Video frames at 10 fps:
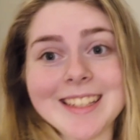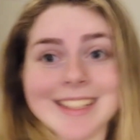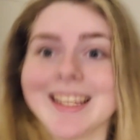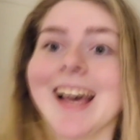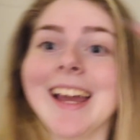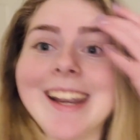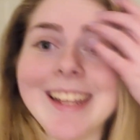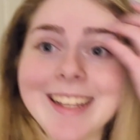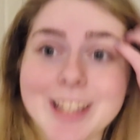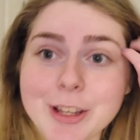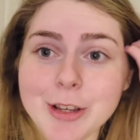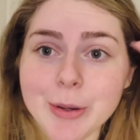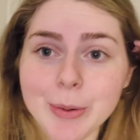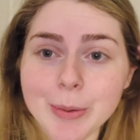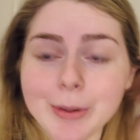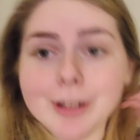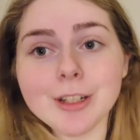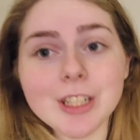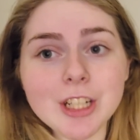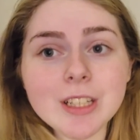decided to,
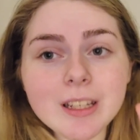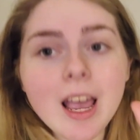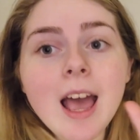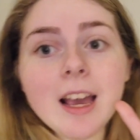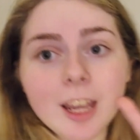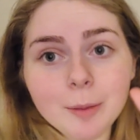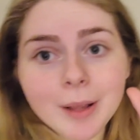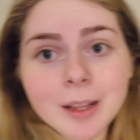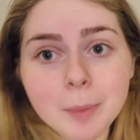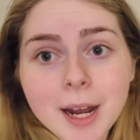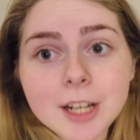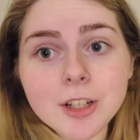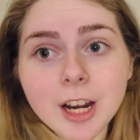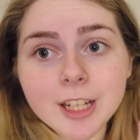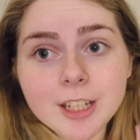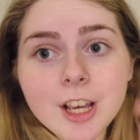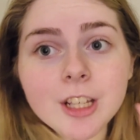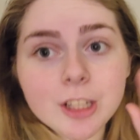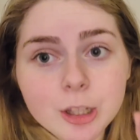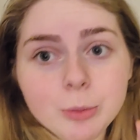she's completely potty trained
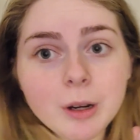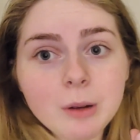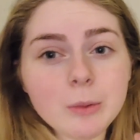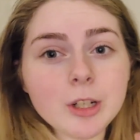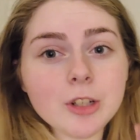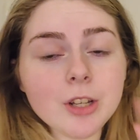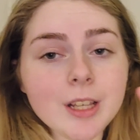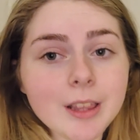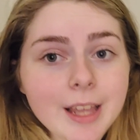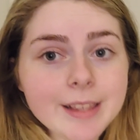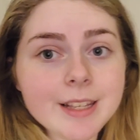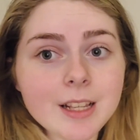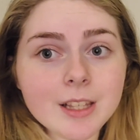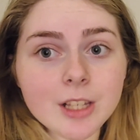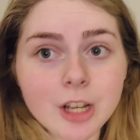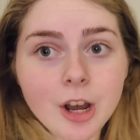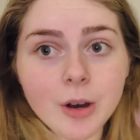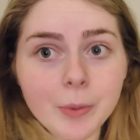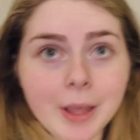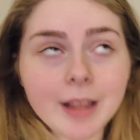to the point where she lets us
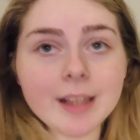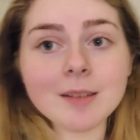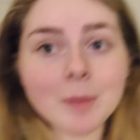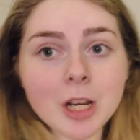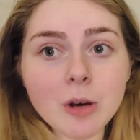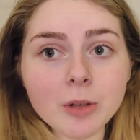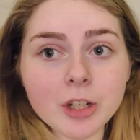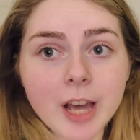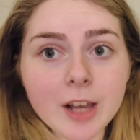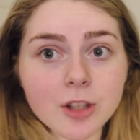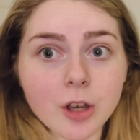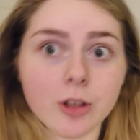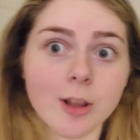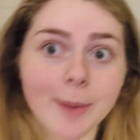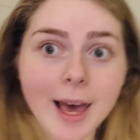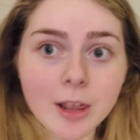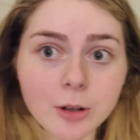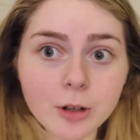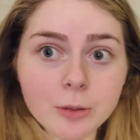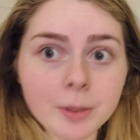know, like lets me know when she has to go to the
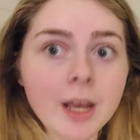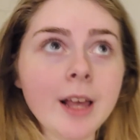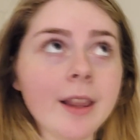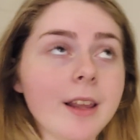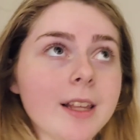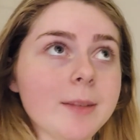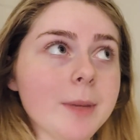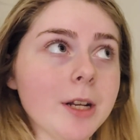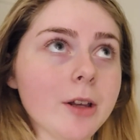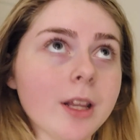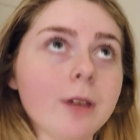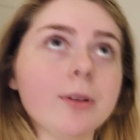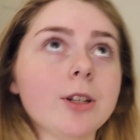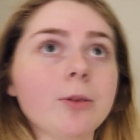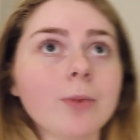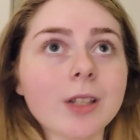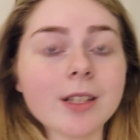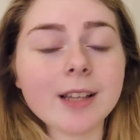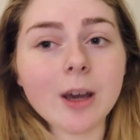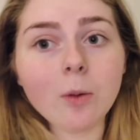bathroom, lets me know like when she
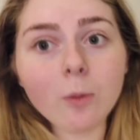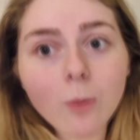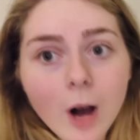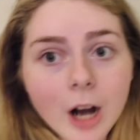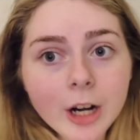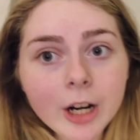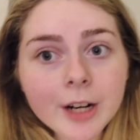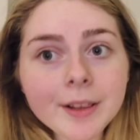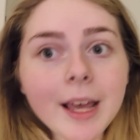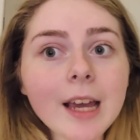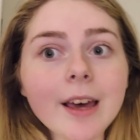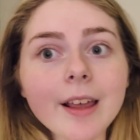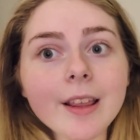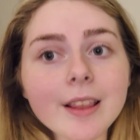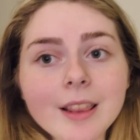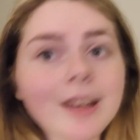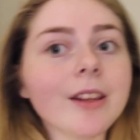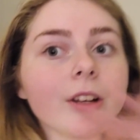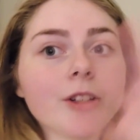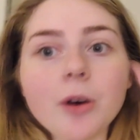wants to get water, like th
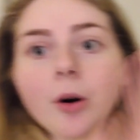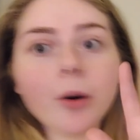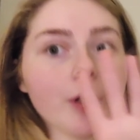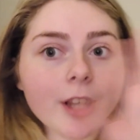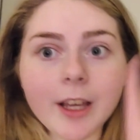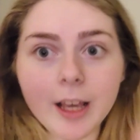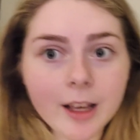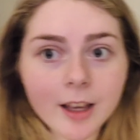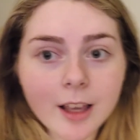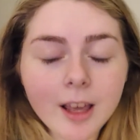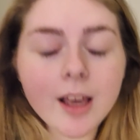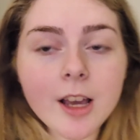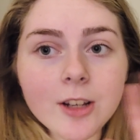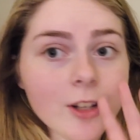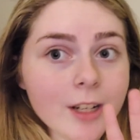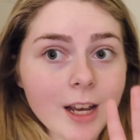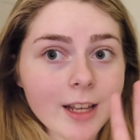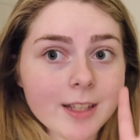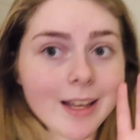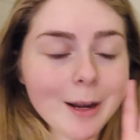there's a whole thing she
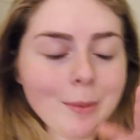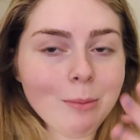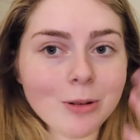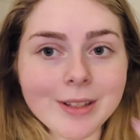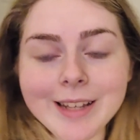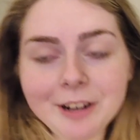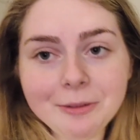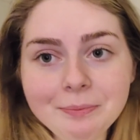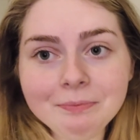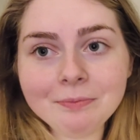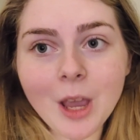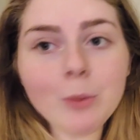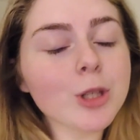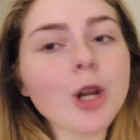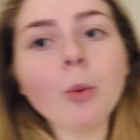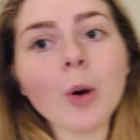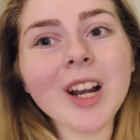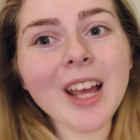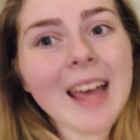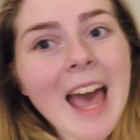does that I'm able to tell. With no
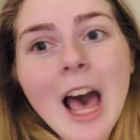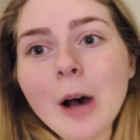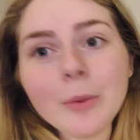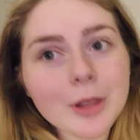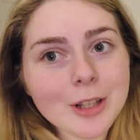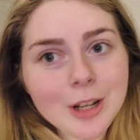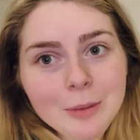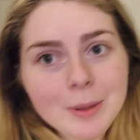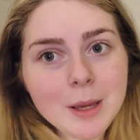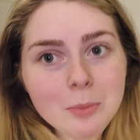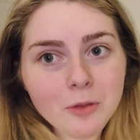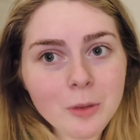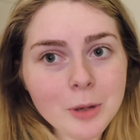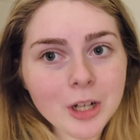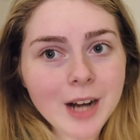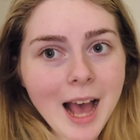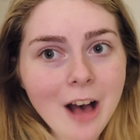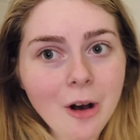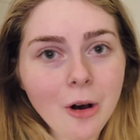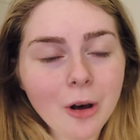warning, with no peek from her
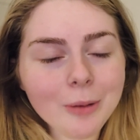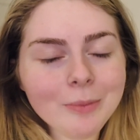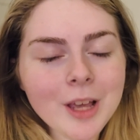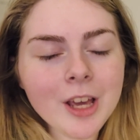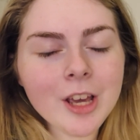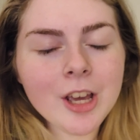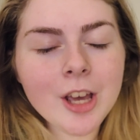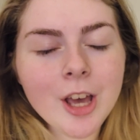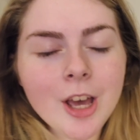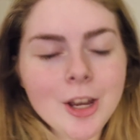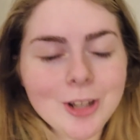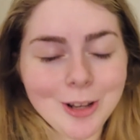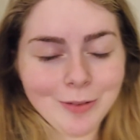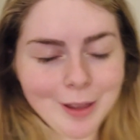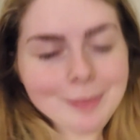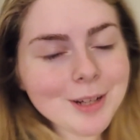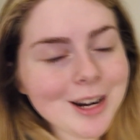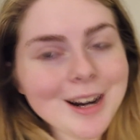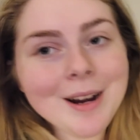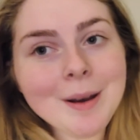at all, she flips
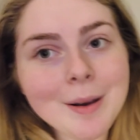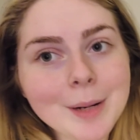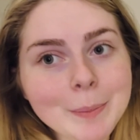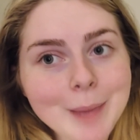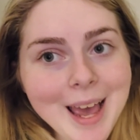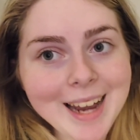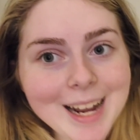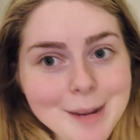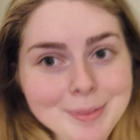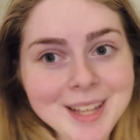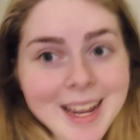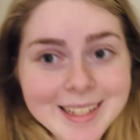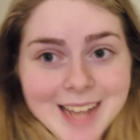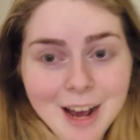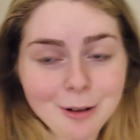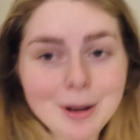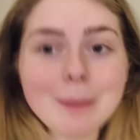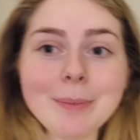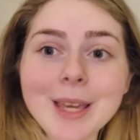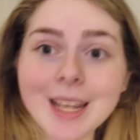her bed upside down,
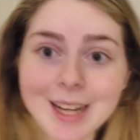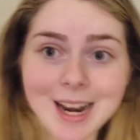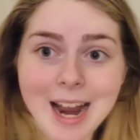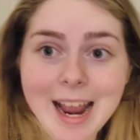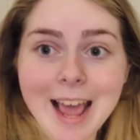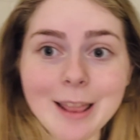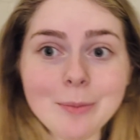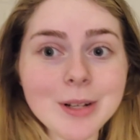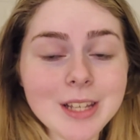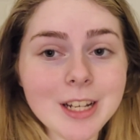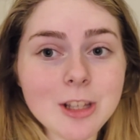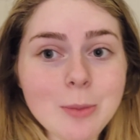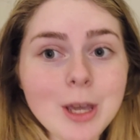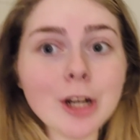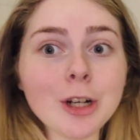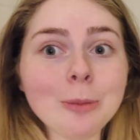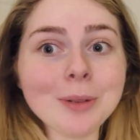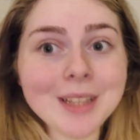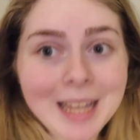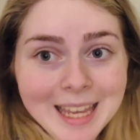peed in it, and then proceeded to pee on her
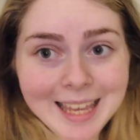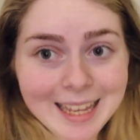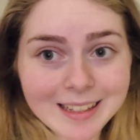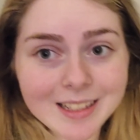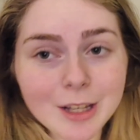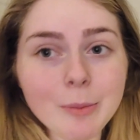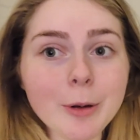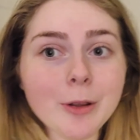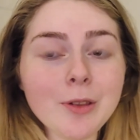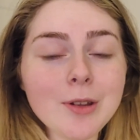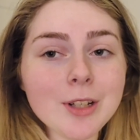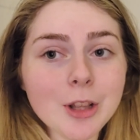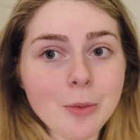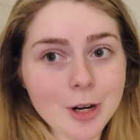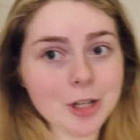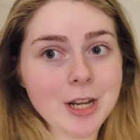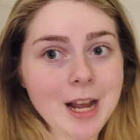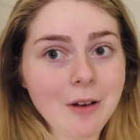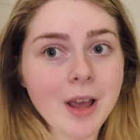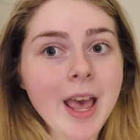blanket. So both of those are in the wash
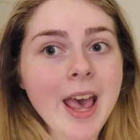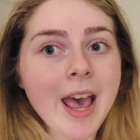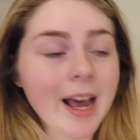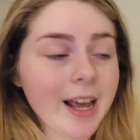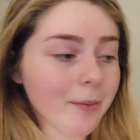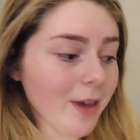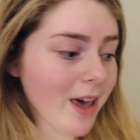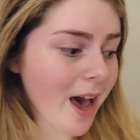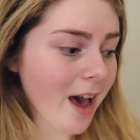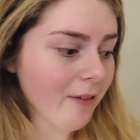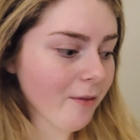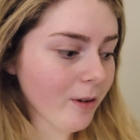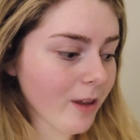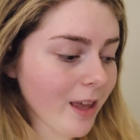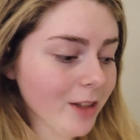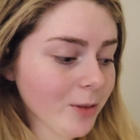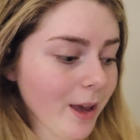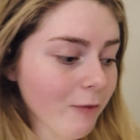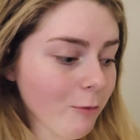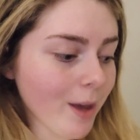now. And uh, we have and
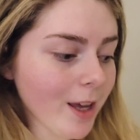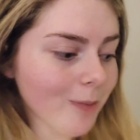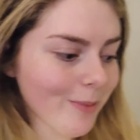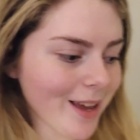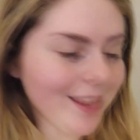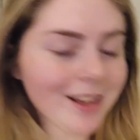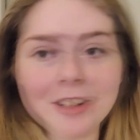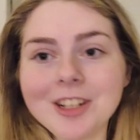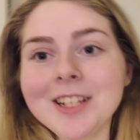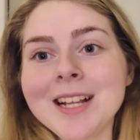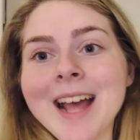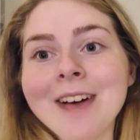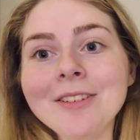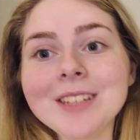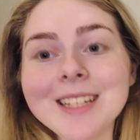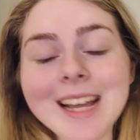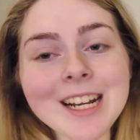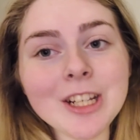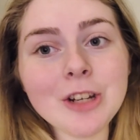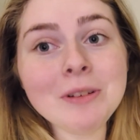we have a Becca bed that she's now
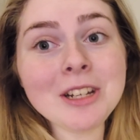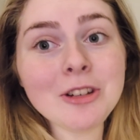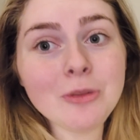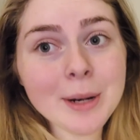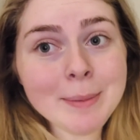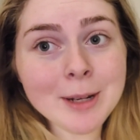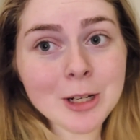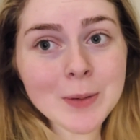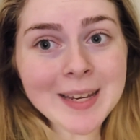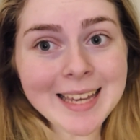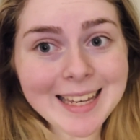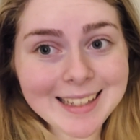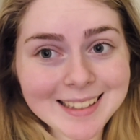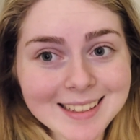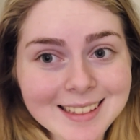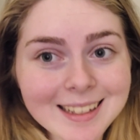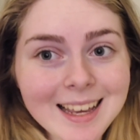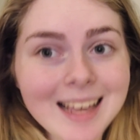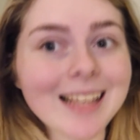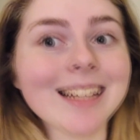deciding to destroy by chewing it.
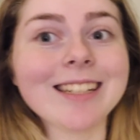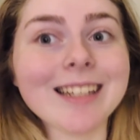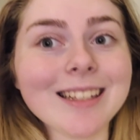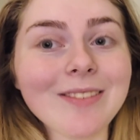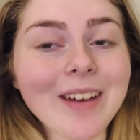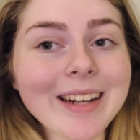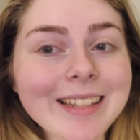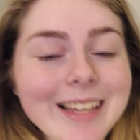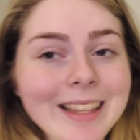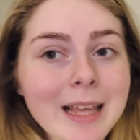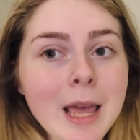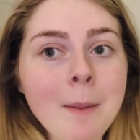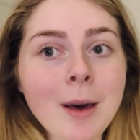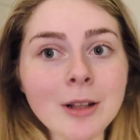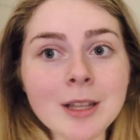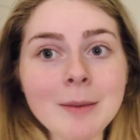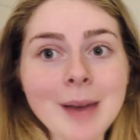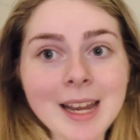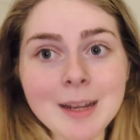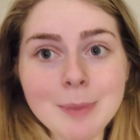Because she is a very teethy, mouthy,
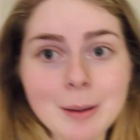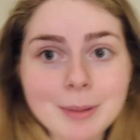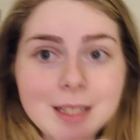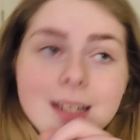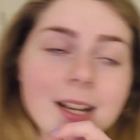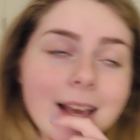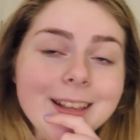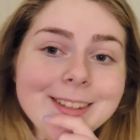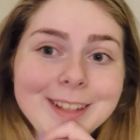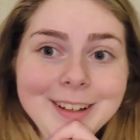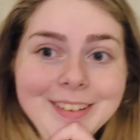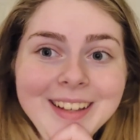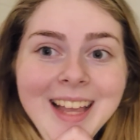bitey puppy today. So